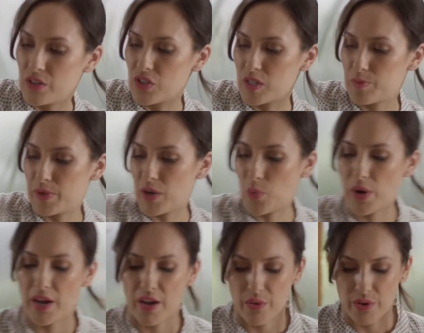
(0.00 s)
just be
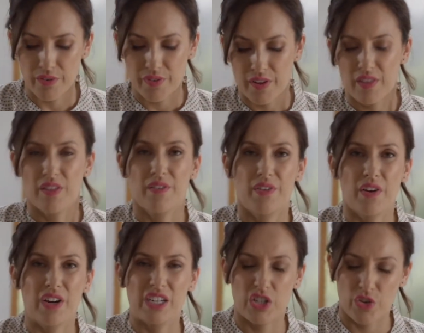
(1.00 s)
aware of the
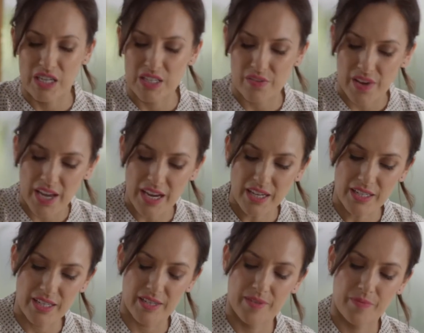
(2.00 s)
varying degrees of heat
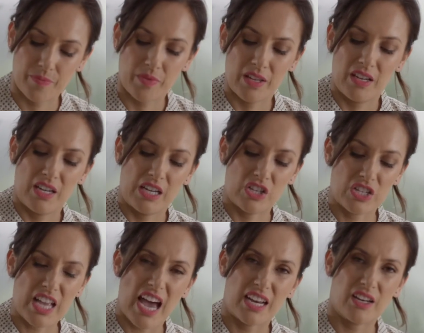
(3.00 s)
and
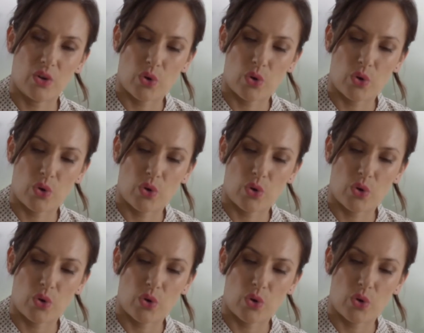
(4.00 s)
just add it